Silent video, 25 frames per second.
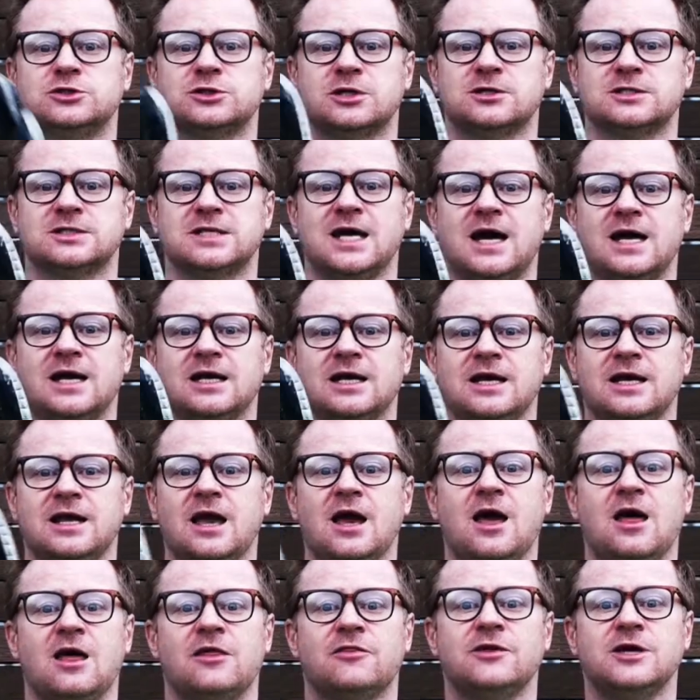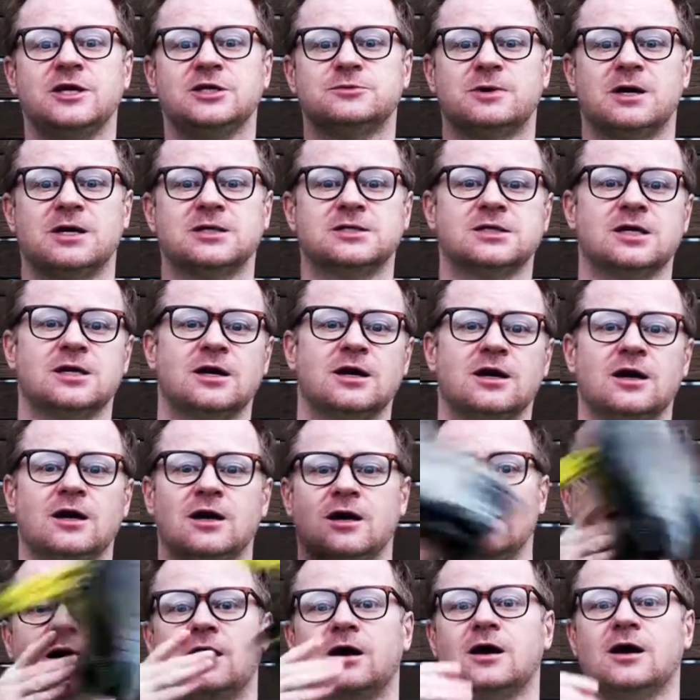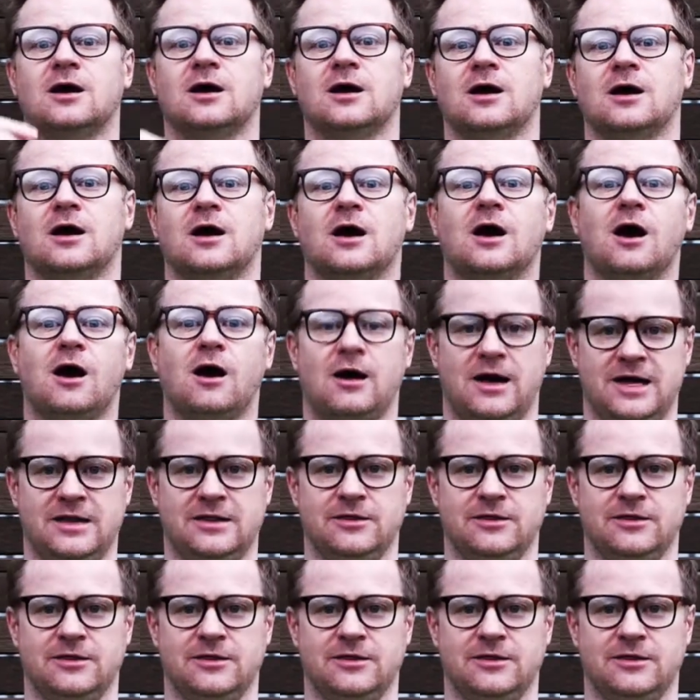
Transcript: So sadly, these ones are